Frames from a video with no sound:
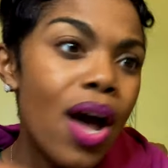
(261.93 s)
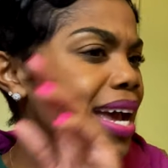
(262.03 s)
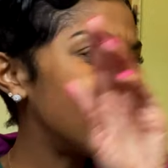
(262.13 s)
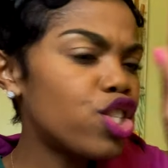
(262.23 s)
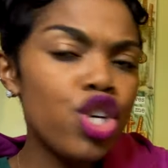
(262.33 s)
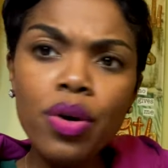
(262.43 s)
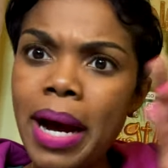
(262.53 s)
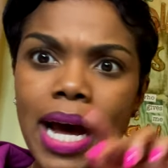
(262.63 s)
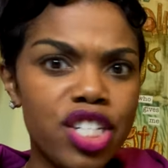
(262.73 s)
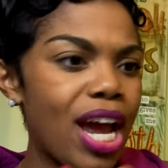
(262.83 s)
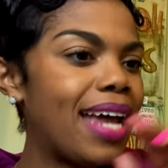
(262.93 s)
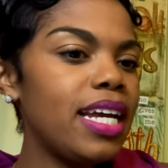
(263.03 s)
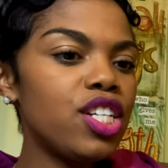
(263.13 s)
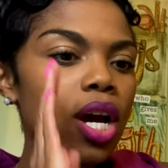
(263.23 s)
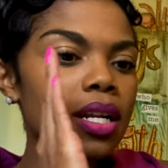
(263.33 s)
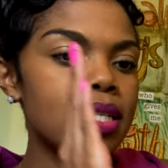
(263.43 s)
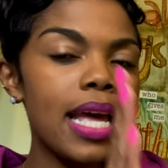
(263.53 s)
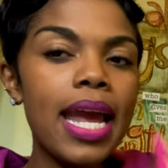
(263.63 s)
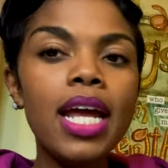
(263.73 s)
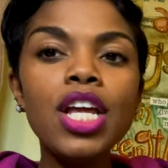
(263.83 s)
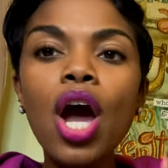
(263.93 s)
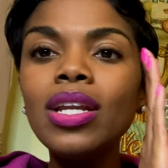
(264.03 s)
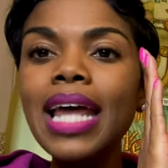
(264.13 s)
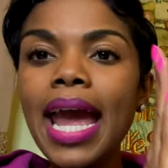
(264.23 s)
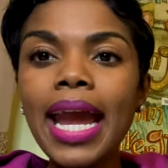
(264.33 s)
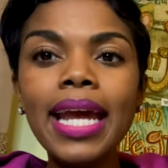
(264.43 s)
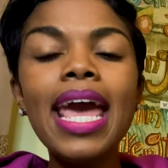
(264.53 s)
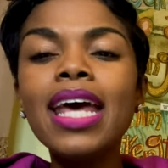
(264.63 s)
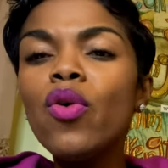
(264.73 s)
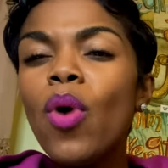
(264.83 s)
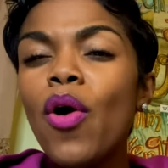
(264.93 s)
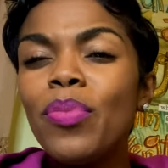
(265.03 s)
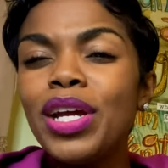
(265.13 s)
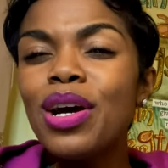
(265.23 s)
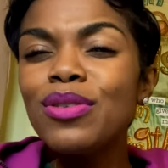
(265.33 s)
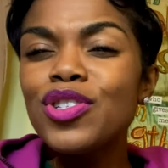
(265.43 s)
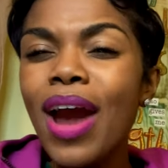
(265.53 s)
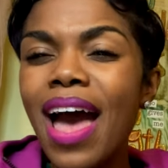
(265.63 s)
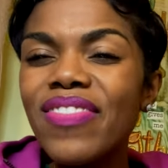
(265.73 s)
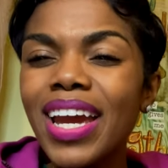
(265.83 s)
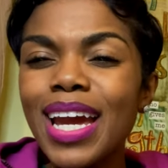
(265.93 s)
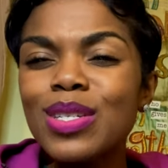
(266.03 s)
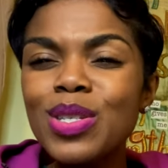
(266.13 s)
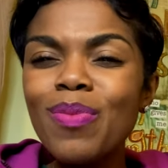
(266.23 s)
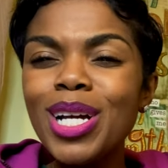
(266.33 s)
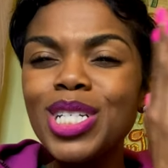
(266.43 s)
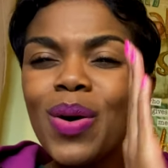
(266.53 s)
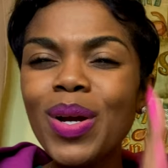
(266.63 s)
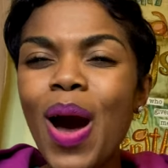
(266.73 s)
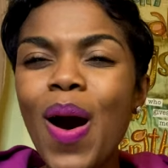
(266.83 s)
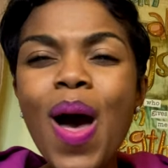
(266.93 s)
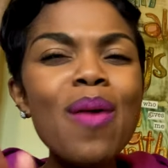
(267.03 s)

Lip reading: It's too much. I need y'all to stay in your lane and it won't be no traffic. It's too much going on.